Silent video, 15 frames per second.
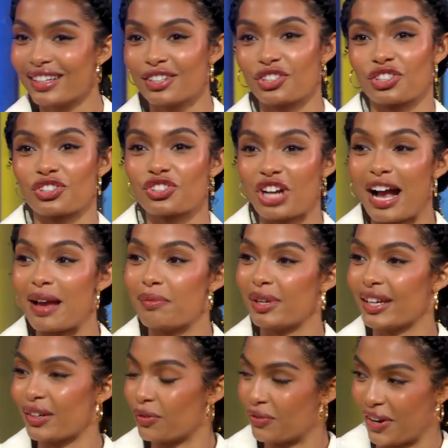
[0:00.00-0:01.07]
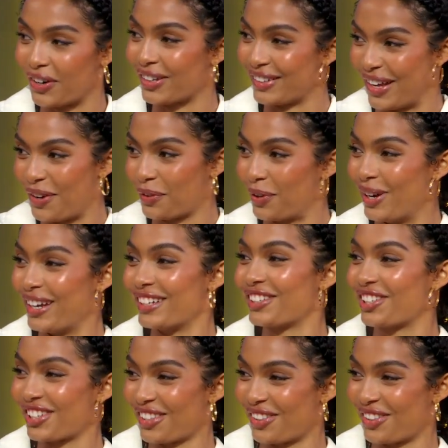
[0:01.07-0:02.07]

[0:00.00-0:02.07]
just chiming in fairy language